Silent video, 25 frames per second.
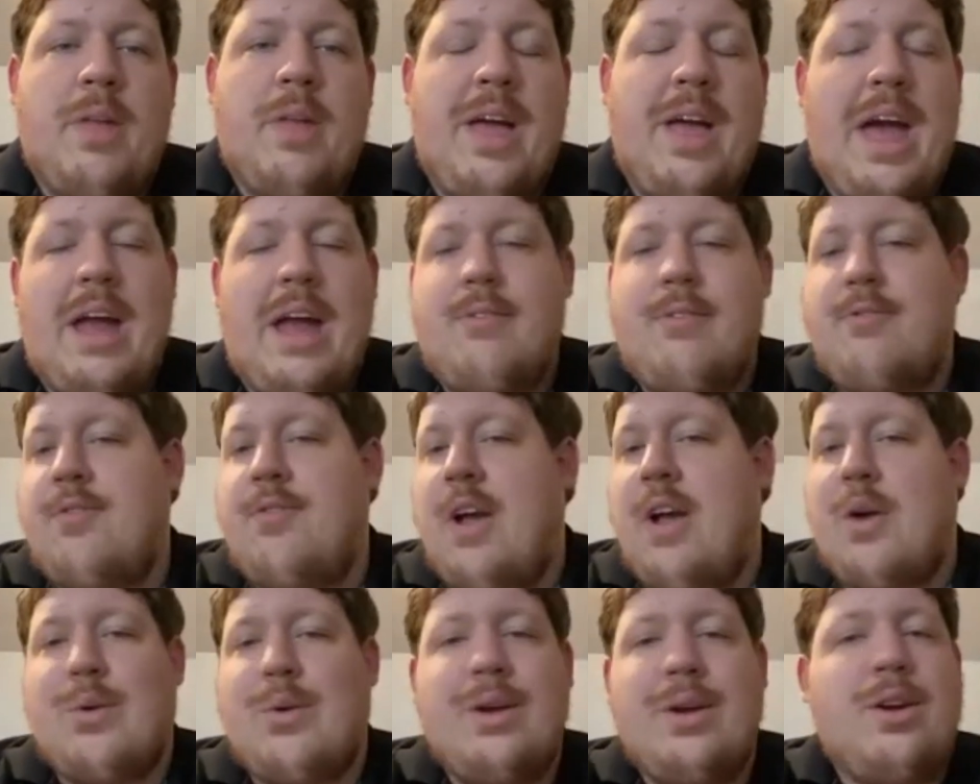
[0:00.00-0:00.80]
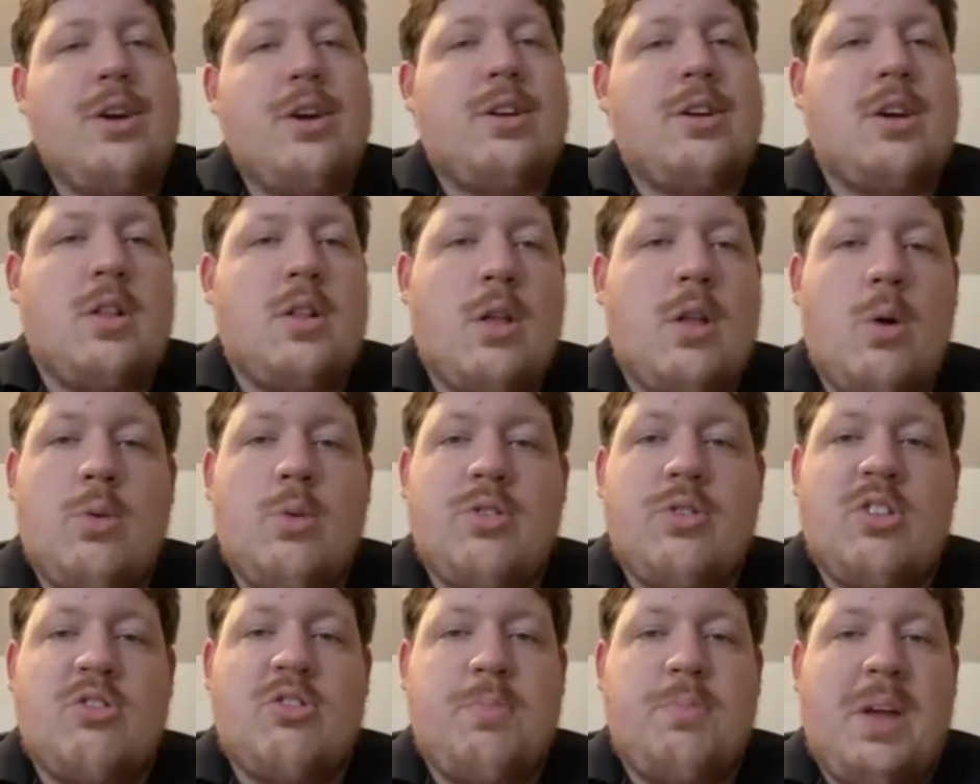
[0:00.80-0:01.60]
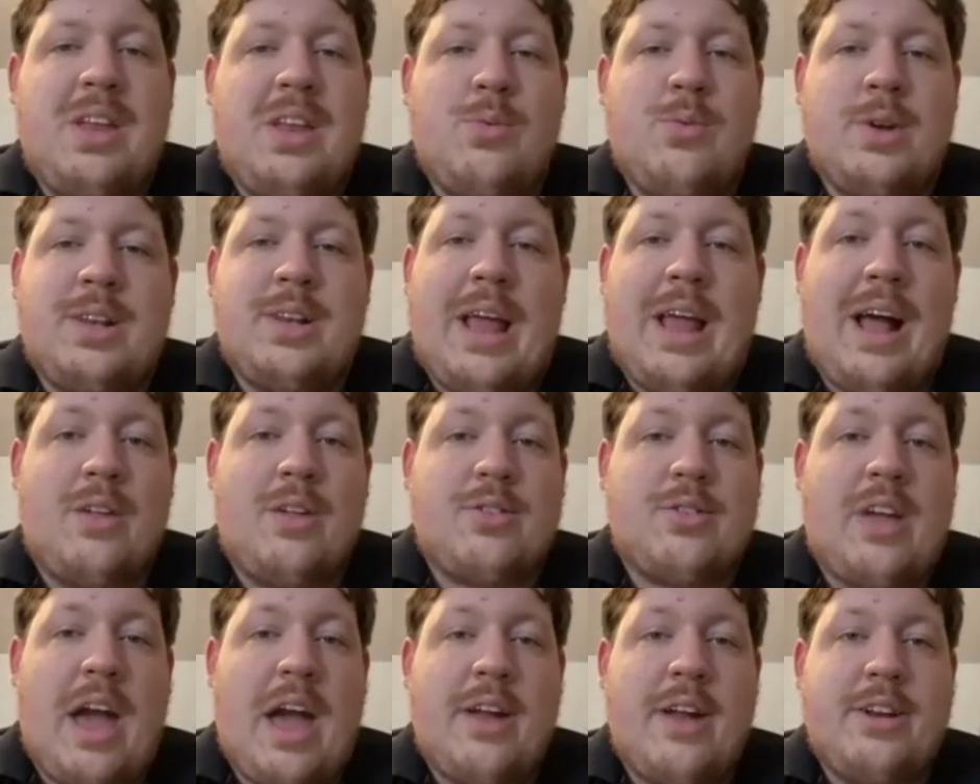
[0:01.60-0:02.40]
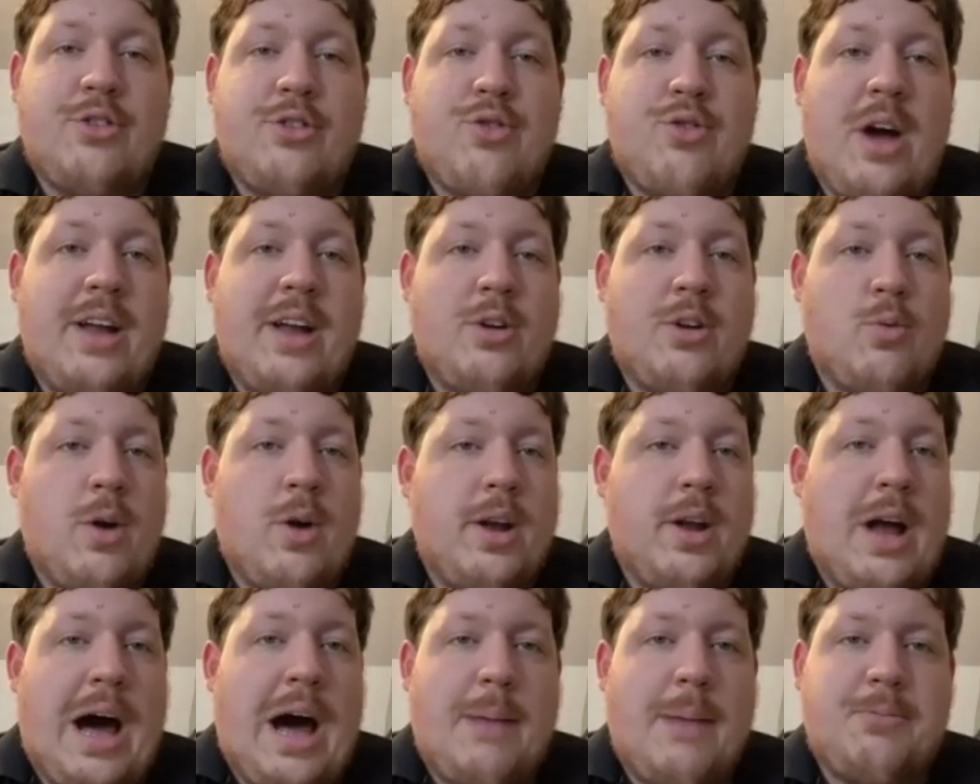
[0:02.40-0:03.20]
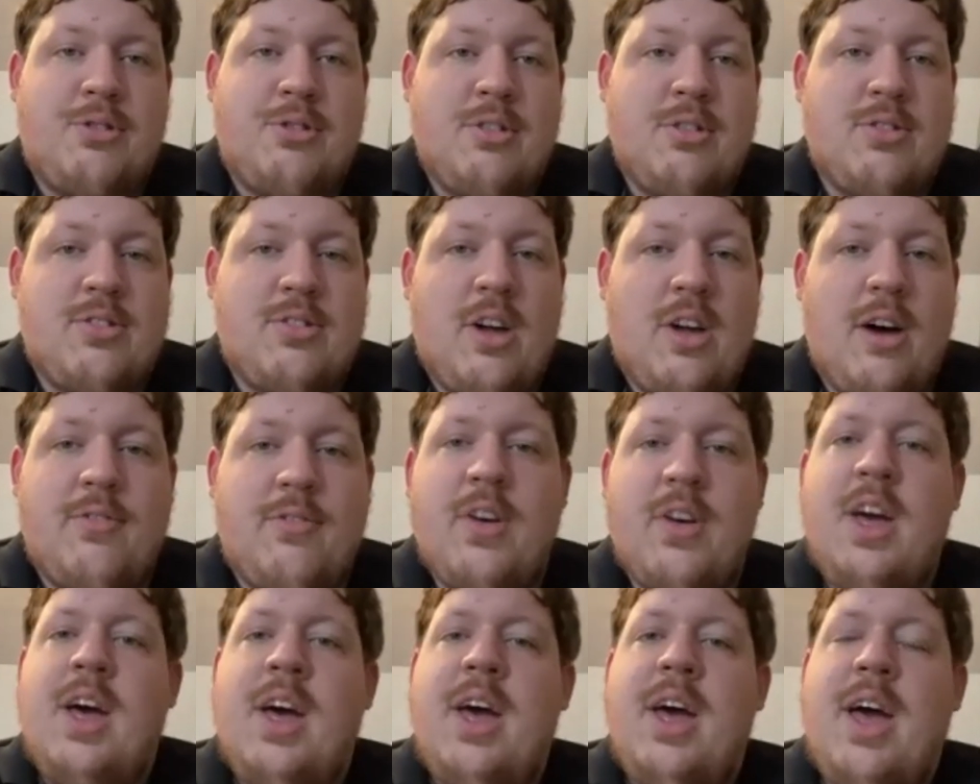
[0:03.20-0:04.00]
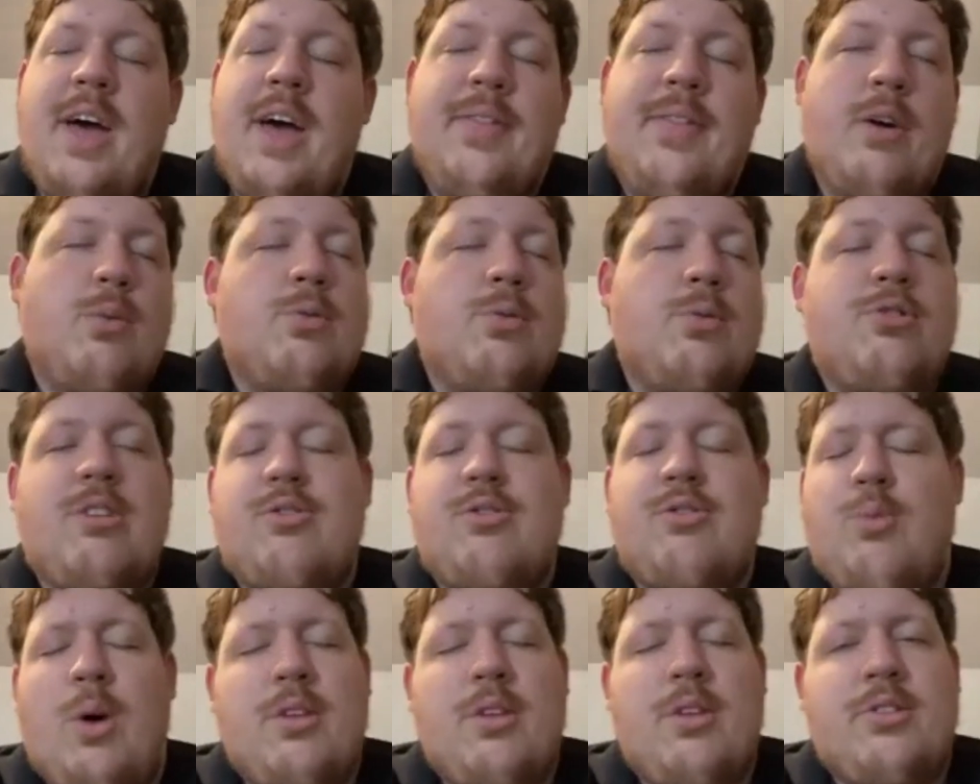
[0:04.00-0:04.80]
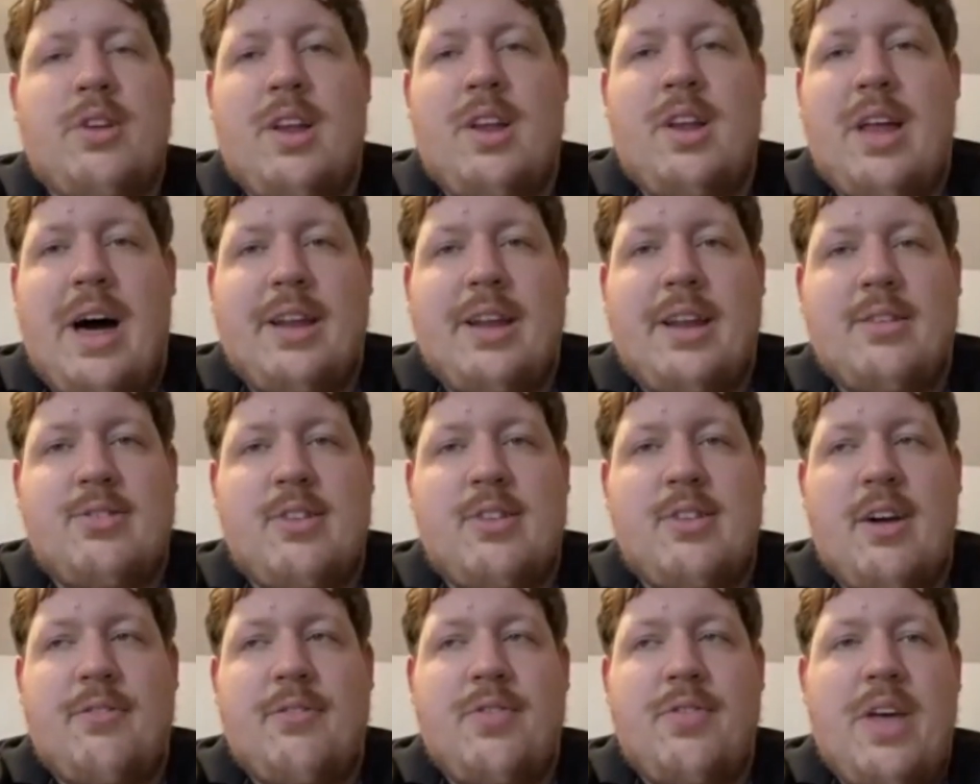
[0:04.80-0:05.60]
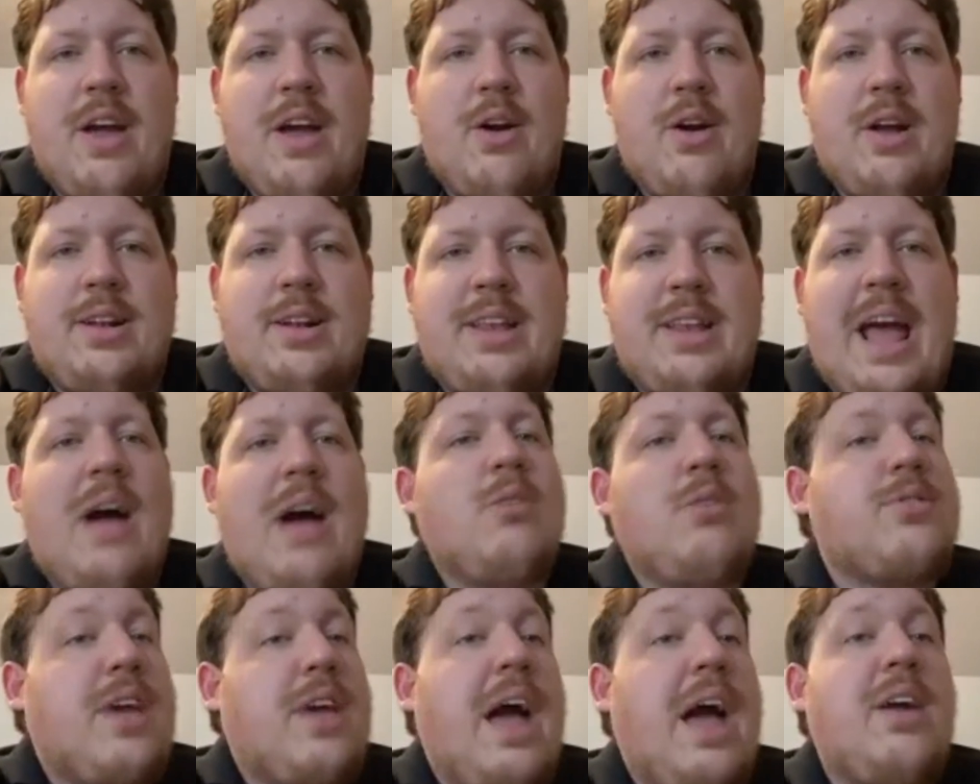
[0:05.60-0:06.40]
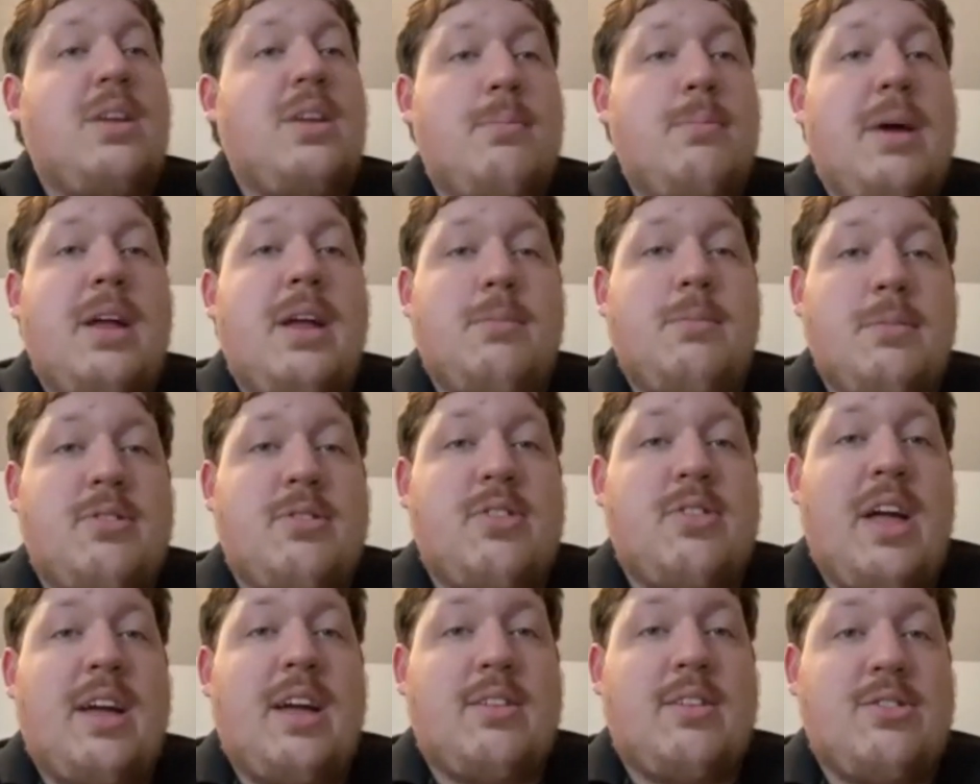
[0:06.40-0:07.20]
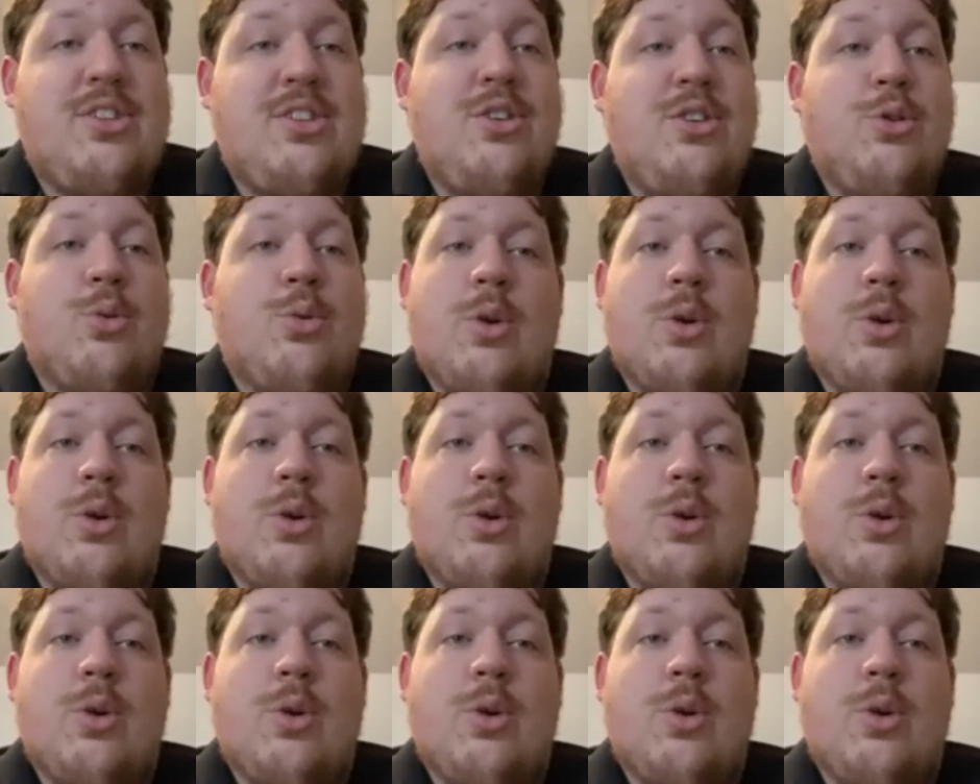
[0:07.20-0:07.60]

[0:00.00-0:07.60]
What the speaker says: They had very good closing speed when Towns County tried to run option stuff, and there just wasn't a lot of stuff there. Towns County made mistakes too.